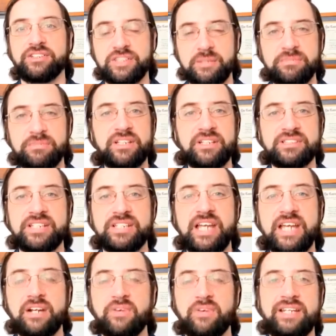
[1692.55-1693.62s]
Something is
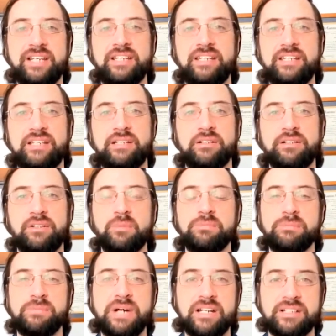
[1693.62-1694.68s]
not right in the
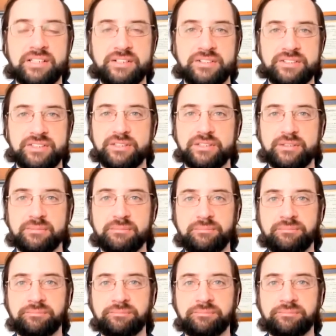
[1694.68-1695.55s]
global monetary system.